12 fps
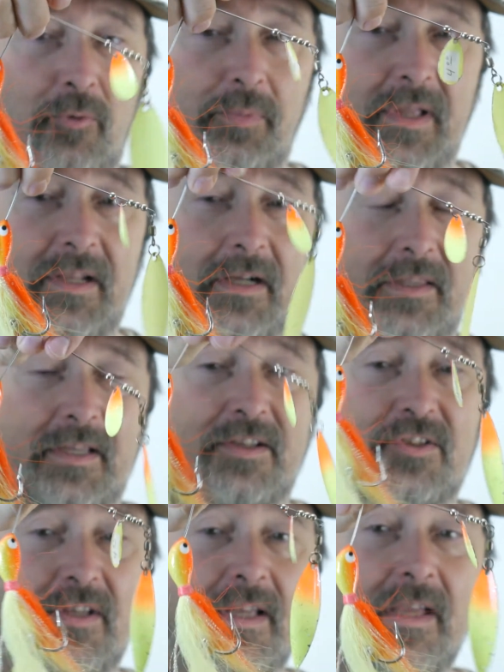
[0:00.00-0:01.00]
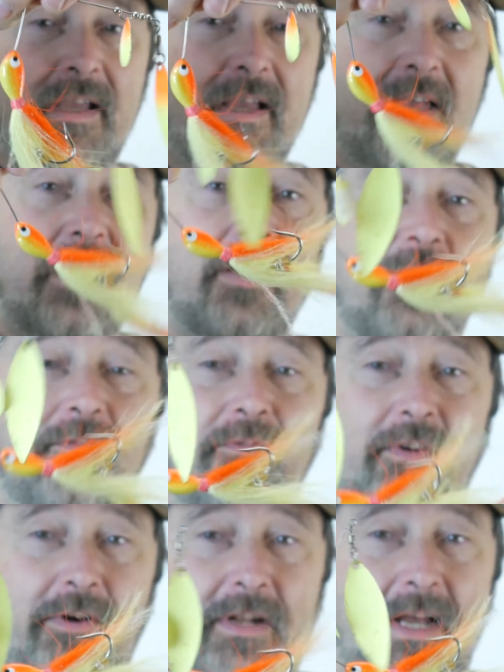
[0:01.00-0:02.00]
blade on this.
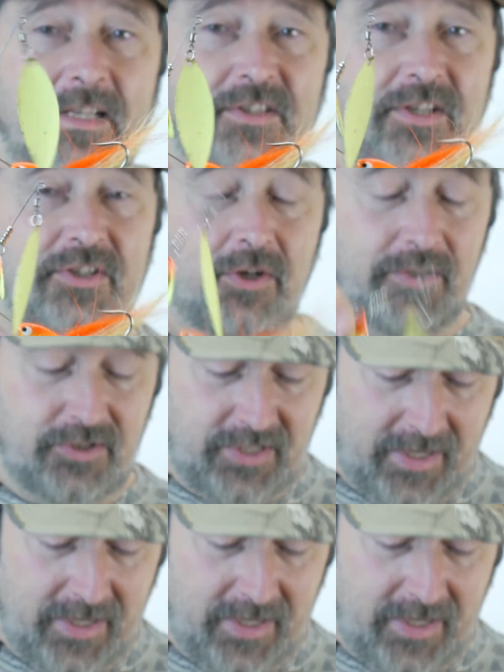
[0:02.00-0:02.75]
Very nice. These are the